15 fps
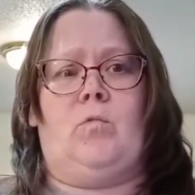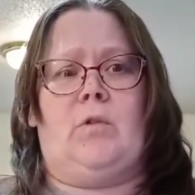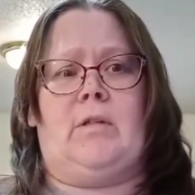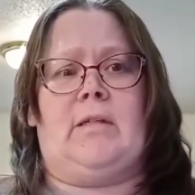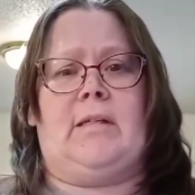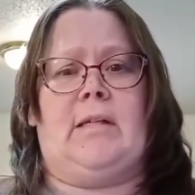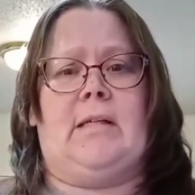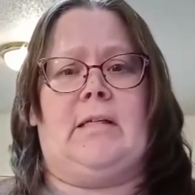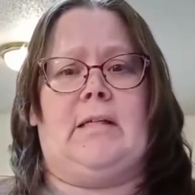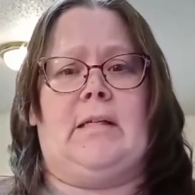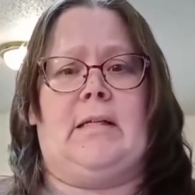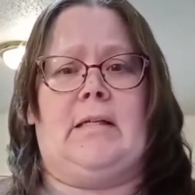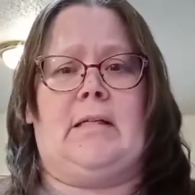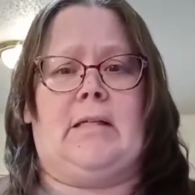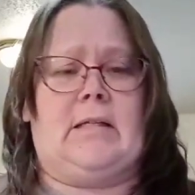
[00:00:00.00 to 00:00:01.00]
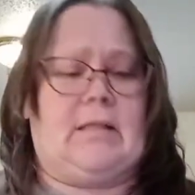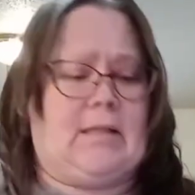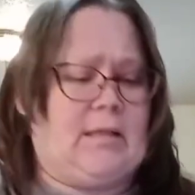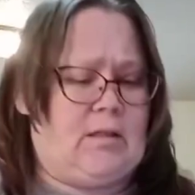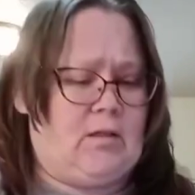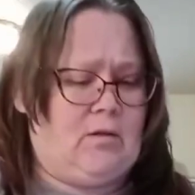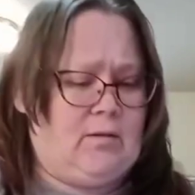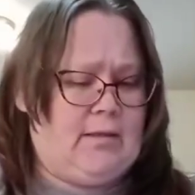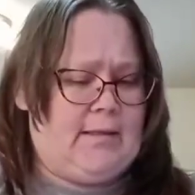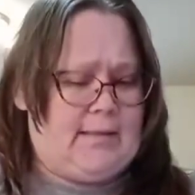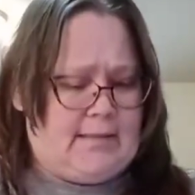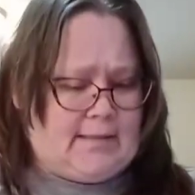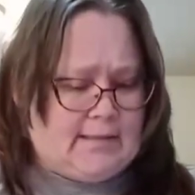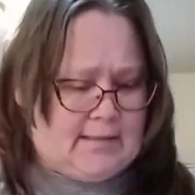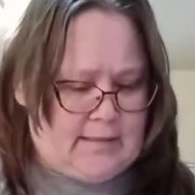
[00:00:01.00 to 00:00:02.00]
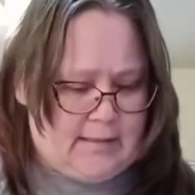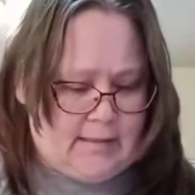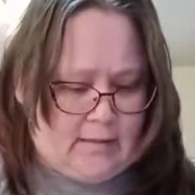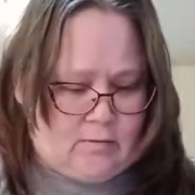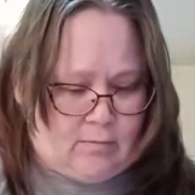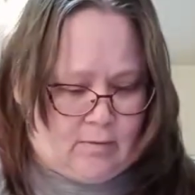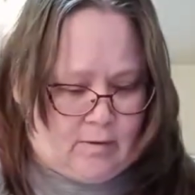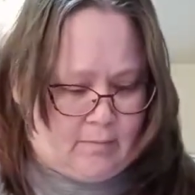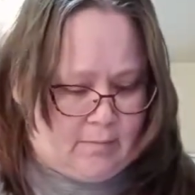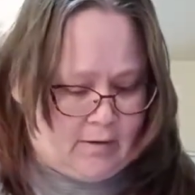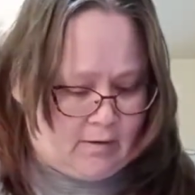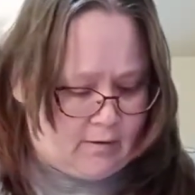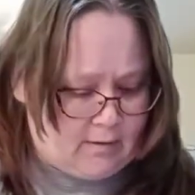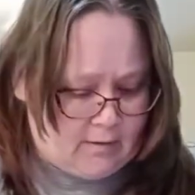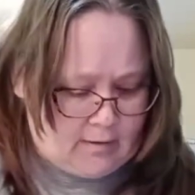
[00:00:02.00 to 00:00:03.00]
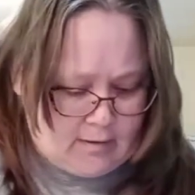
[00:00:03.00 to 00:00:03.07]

Seasonings. Let's do the seasonings while I'm here.